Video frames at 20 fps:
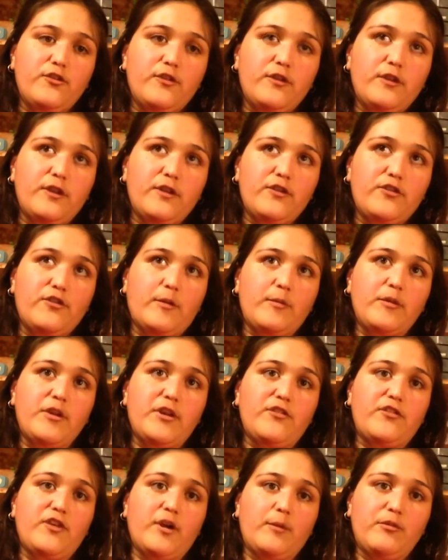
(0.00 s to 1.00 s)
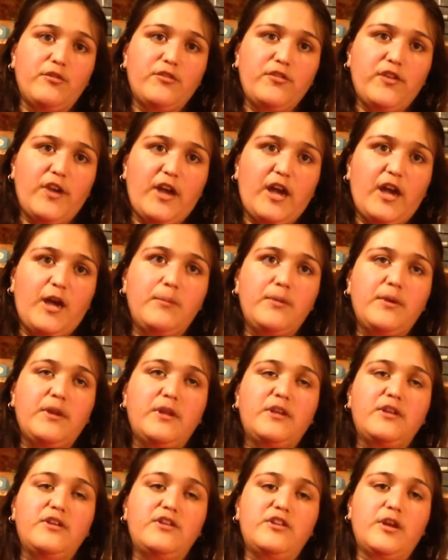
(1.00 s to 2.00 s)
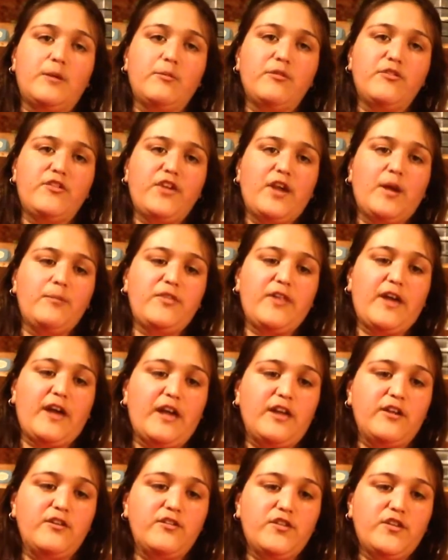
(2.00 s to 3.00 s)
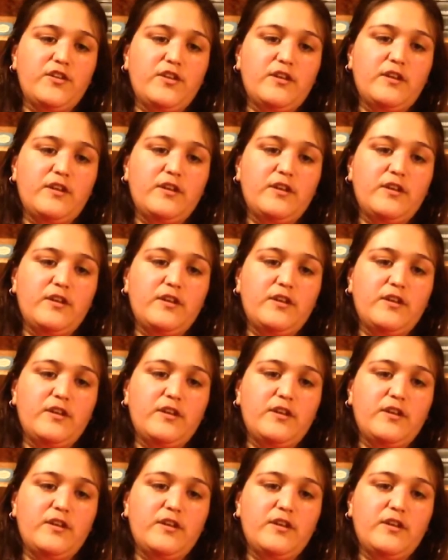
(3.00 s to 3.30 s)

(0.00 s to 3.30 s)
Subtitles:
So I'm going to double tap that